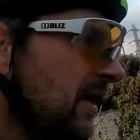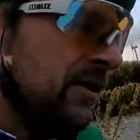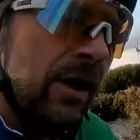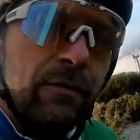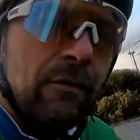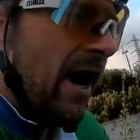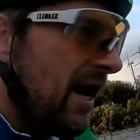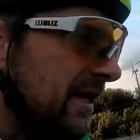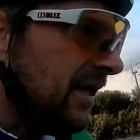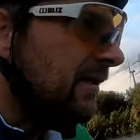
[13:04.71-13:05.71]
Don't
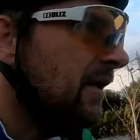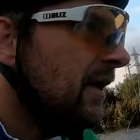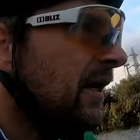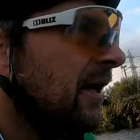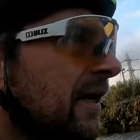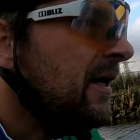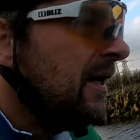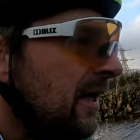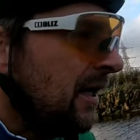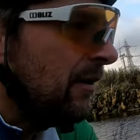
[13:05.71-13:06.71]
ride it
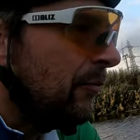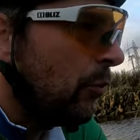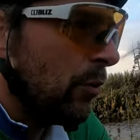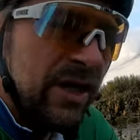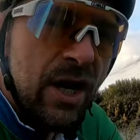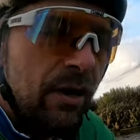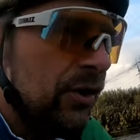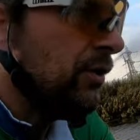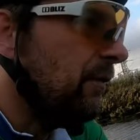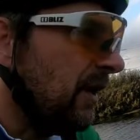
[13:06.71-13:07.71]
when you know
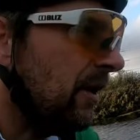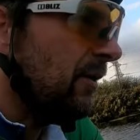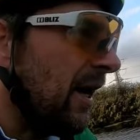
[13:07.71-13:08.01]
there's something